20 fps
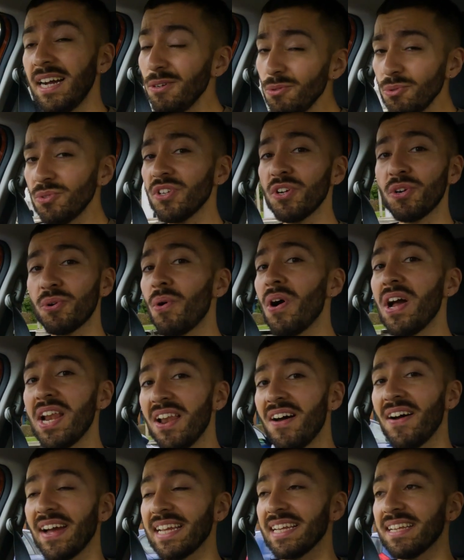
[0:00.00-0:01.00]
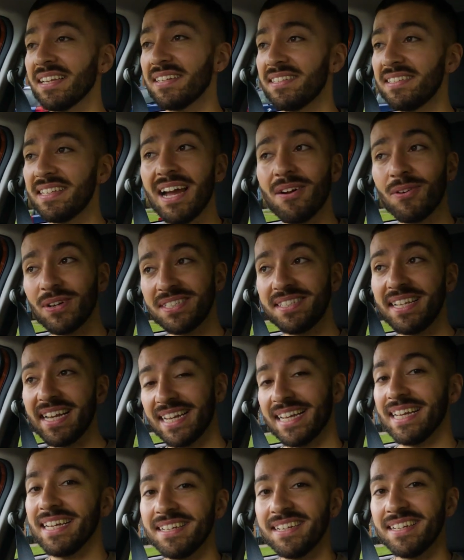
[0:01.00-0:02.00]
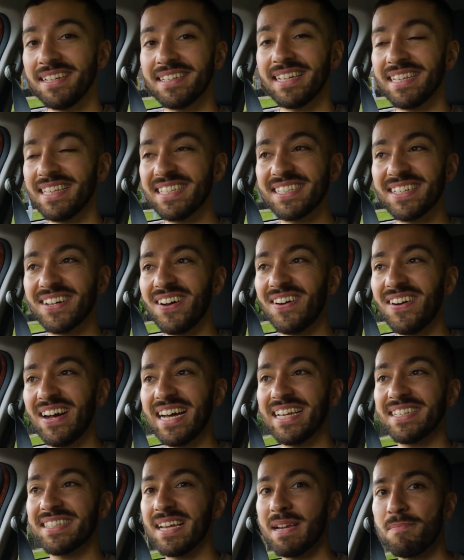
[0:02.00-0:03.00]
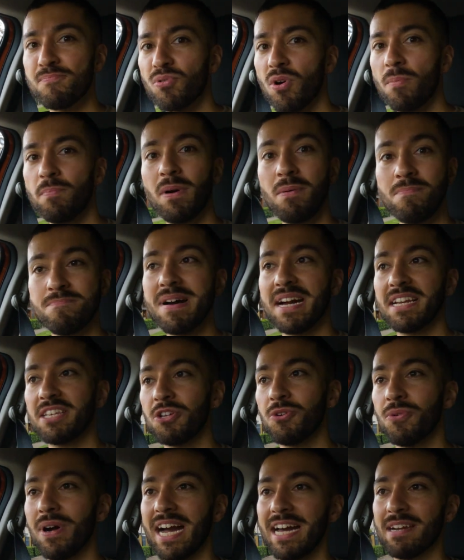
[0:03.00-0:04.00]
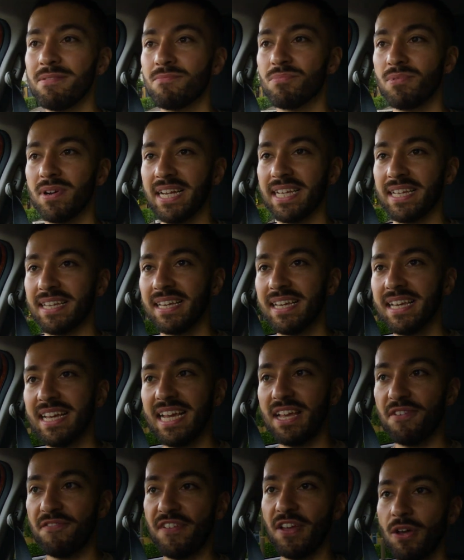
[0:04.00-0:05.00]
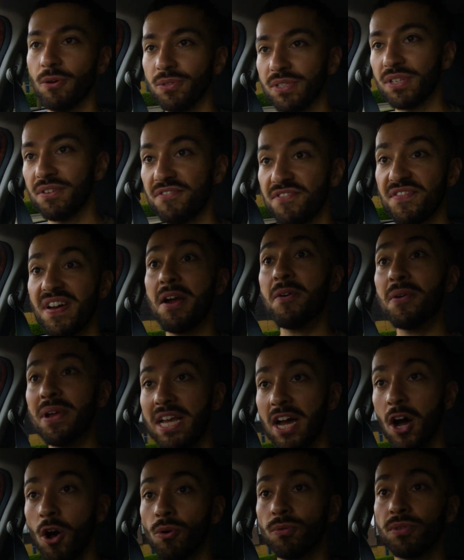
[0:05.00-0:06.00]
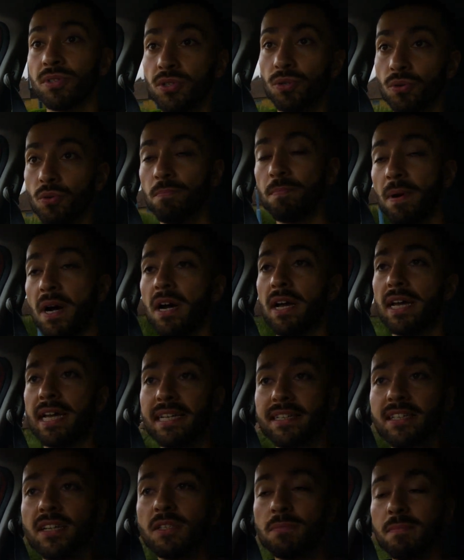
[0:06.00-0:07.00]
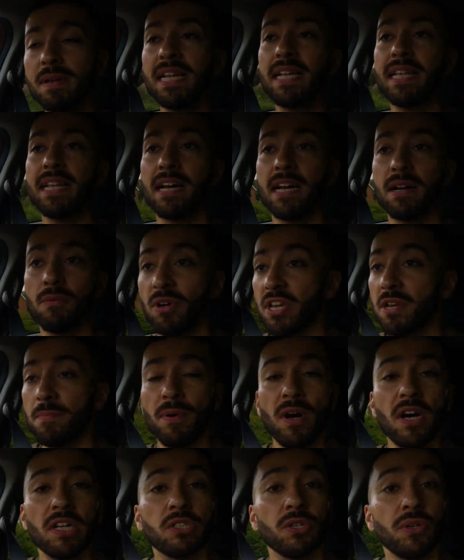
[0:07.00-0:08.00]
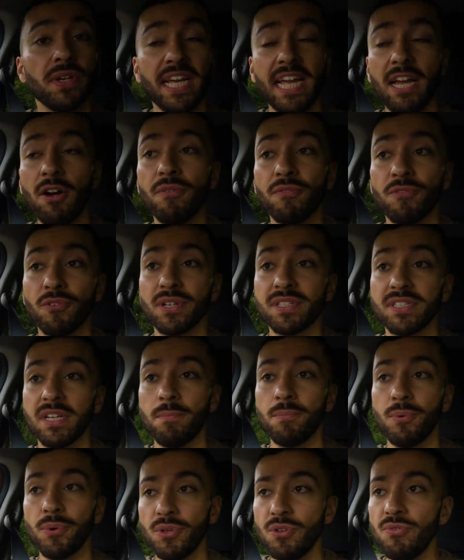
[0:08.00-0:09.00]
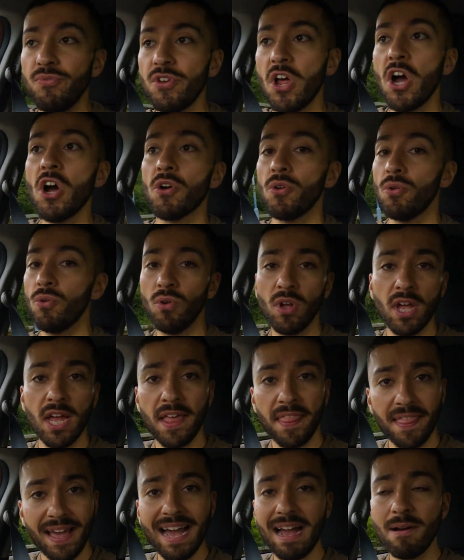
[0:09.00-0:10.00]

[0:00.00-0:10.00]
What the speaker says: I also quite like, dare I say it, that this car has a proper manual handbrake. It feels very old school, but it does mean that when you're parked on a hill, for example, you know the